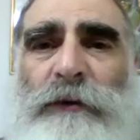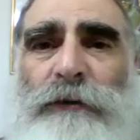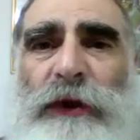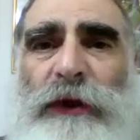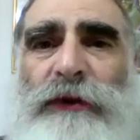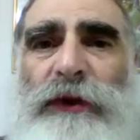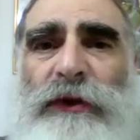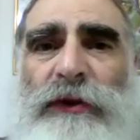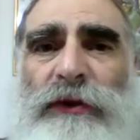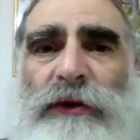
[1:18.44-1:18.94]

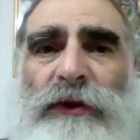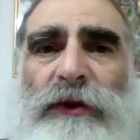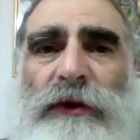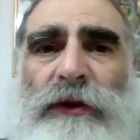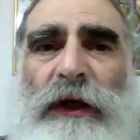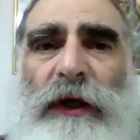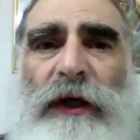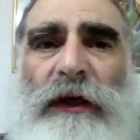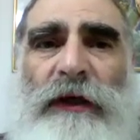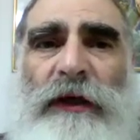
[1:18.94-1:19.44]

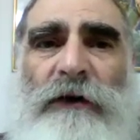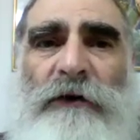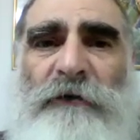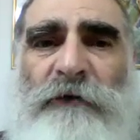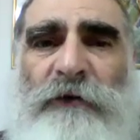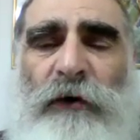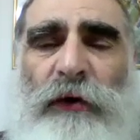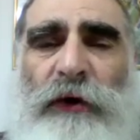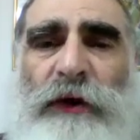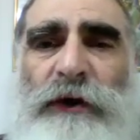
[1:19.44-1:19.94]
particular
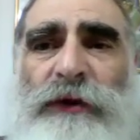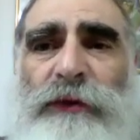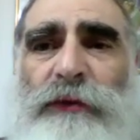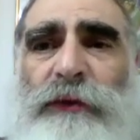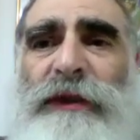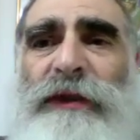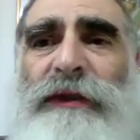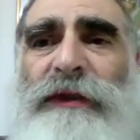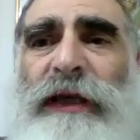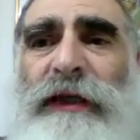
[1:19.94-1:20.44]
force
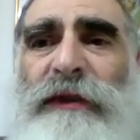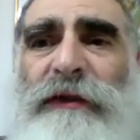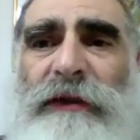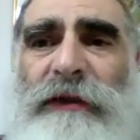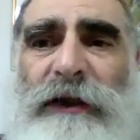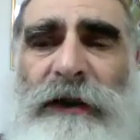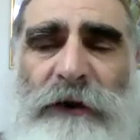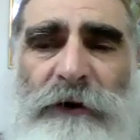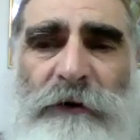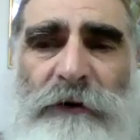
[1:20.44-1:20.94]
was
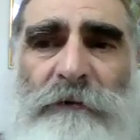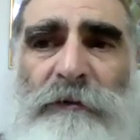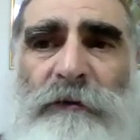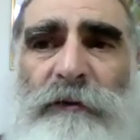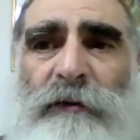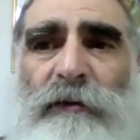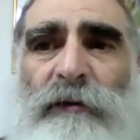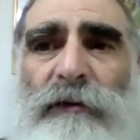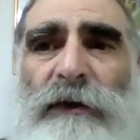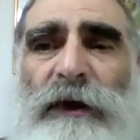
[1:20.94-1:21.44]
sent in
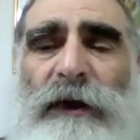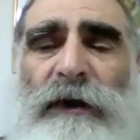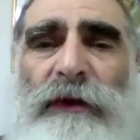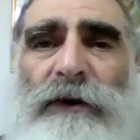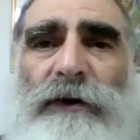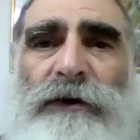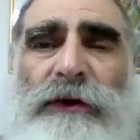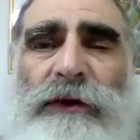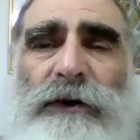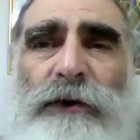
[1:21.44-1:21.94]

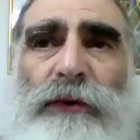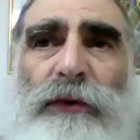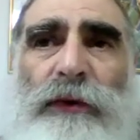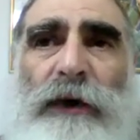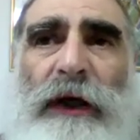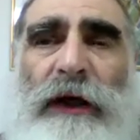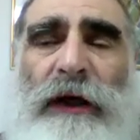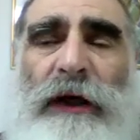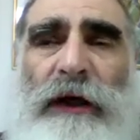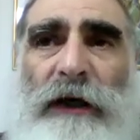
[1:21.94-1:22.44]

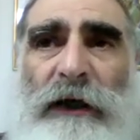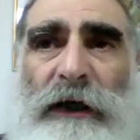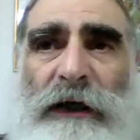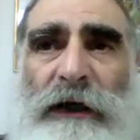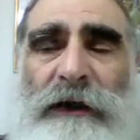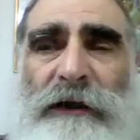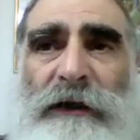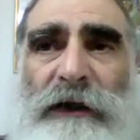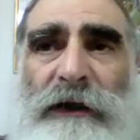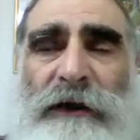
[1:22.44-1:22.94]
to
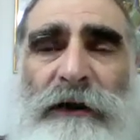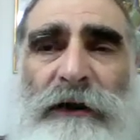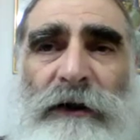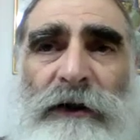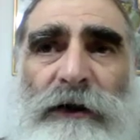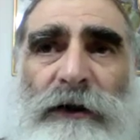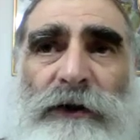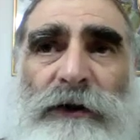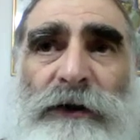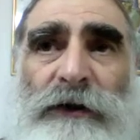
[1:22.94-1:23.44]

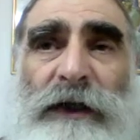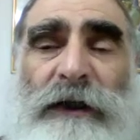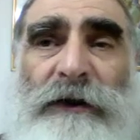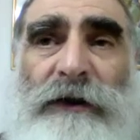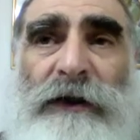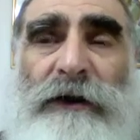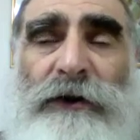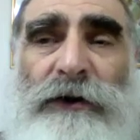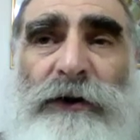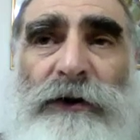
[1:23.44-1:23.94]

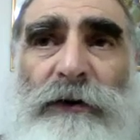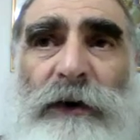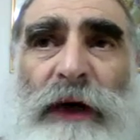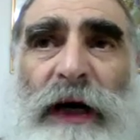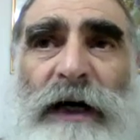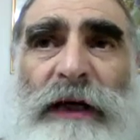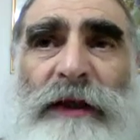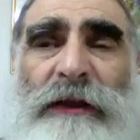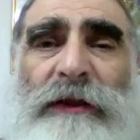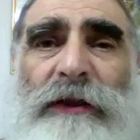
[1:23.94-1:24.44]
sent into
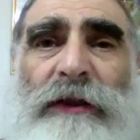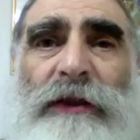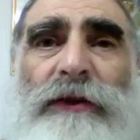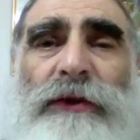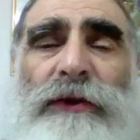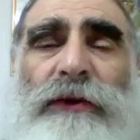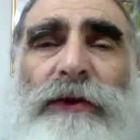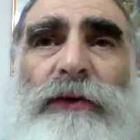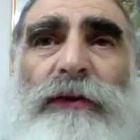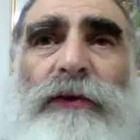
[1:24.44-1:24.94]
Gaza
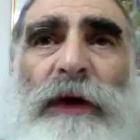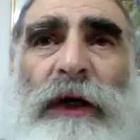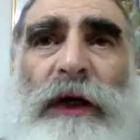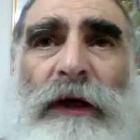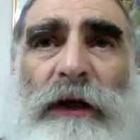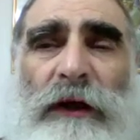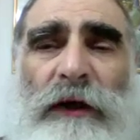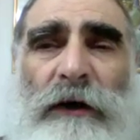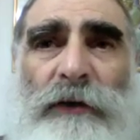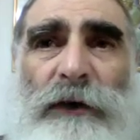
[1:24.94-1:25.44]

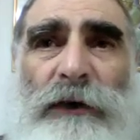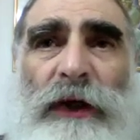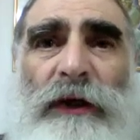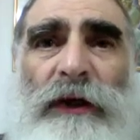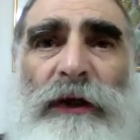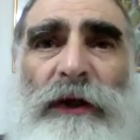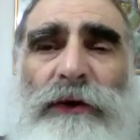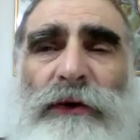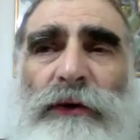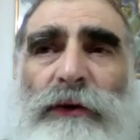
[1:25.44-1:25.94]
to
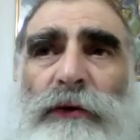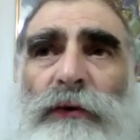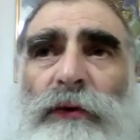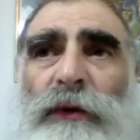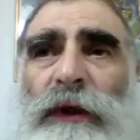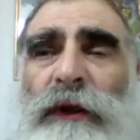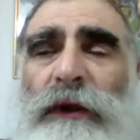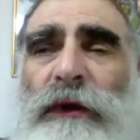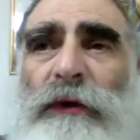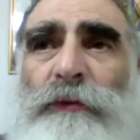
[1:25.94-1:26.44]

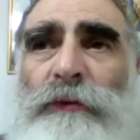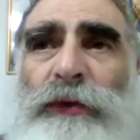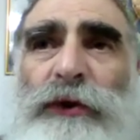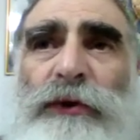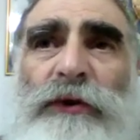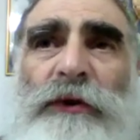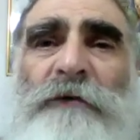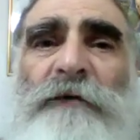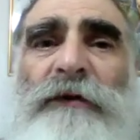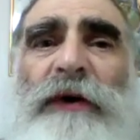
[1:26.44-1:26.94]

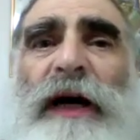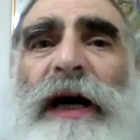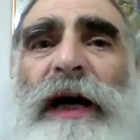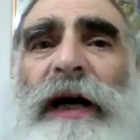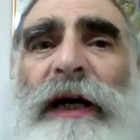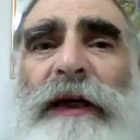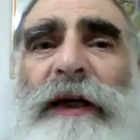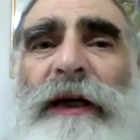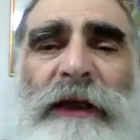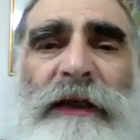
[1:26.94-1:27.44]

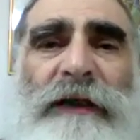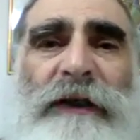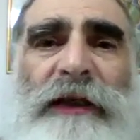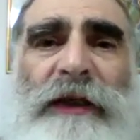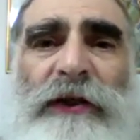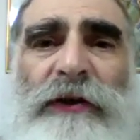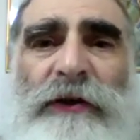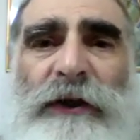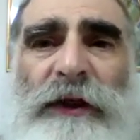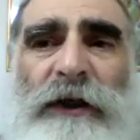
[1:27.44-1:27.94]
purify an
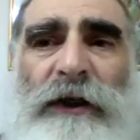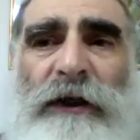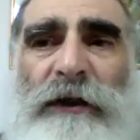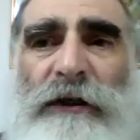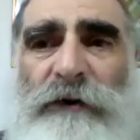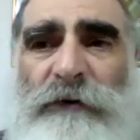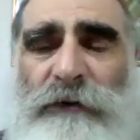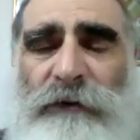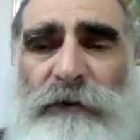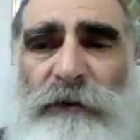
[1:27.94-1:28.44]

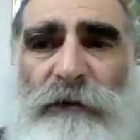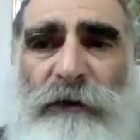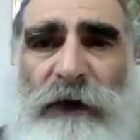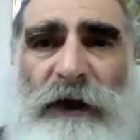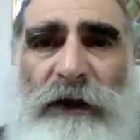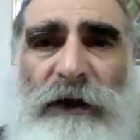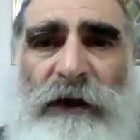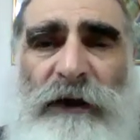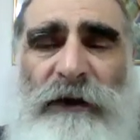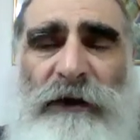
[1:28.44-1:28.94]
area
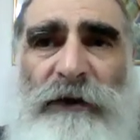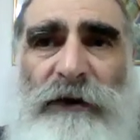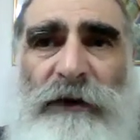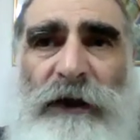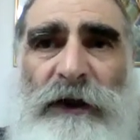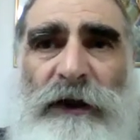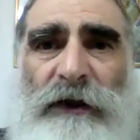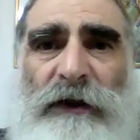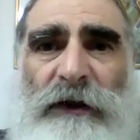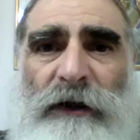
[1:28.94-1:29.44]
in
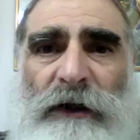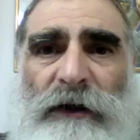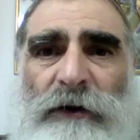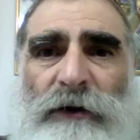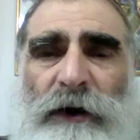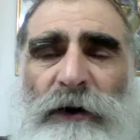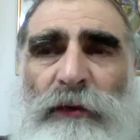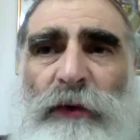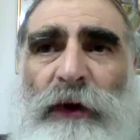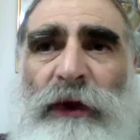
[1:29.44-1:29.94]

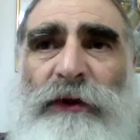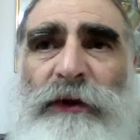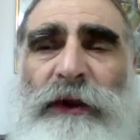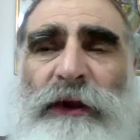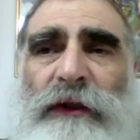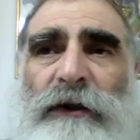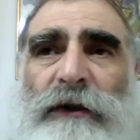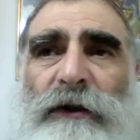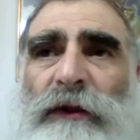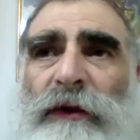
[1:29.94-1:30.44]
one of
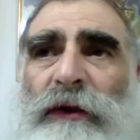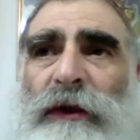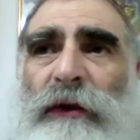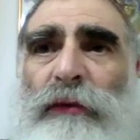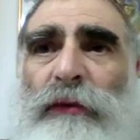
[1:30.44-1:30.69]
the